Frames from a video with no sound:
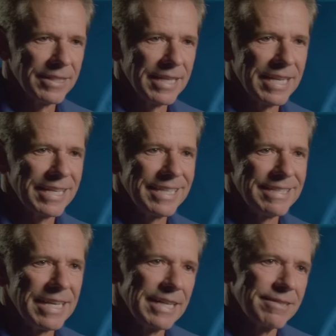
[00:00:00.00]
in the end of the
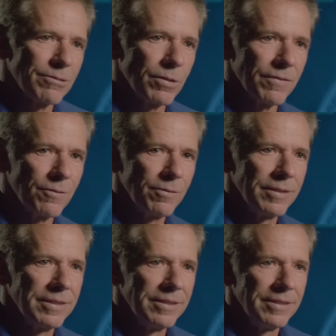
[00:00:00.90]
day, that's sort of
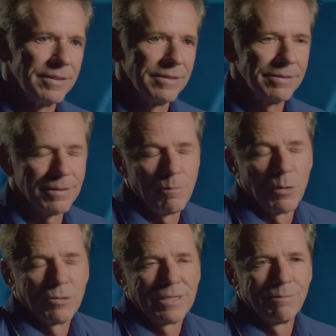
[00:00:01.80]
the
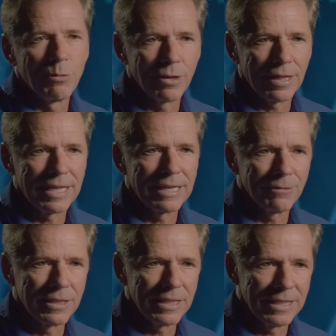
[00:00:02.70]
most important thing,
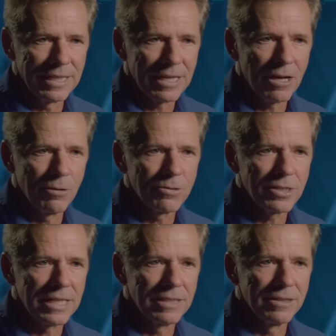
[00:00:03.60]
really, that a coach can